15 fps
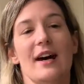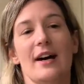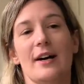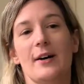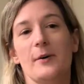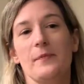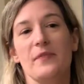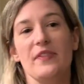
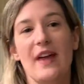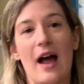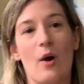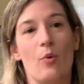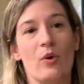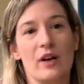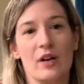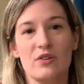Um,
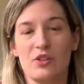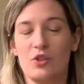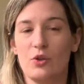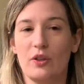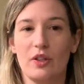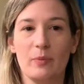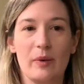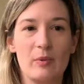that one goes into
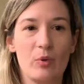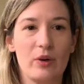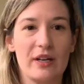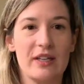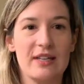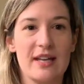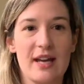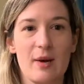a little bit more
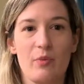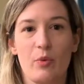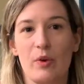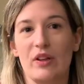in depth.